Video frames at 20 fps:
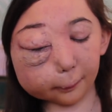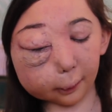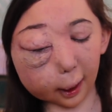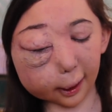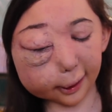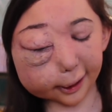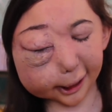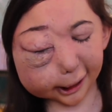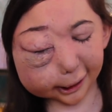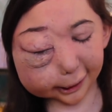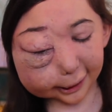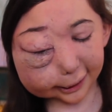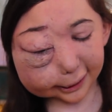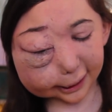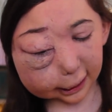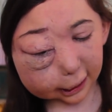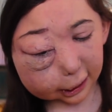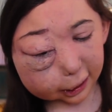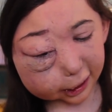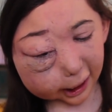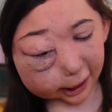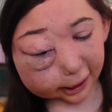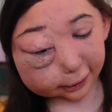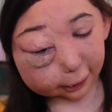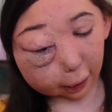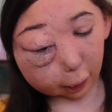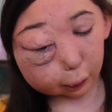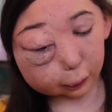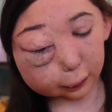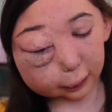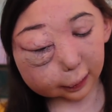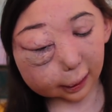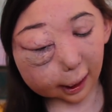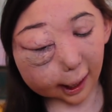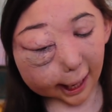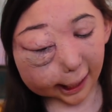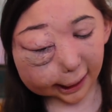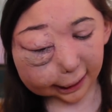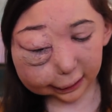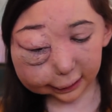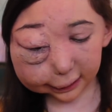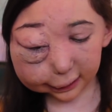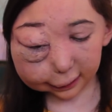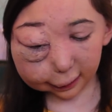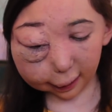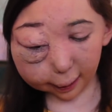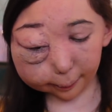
I think it's in the shade Golden Lights.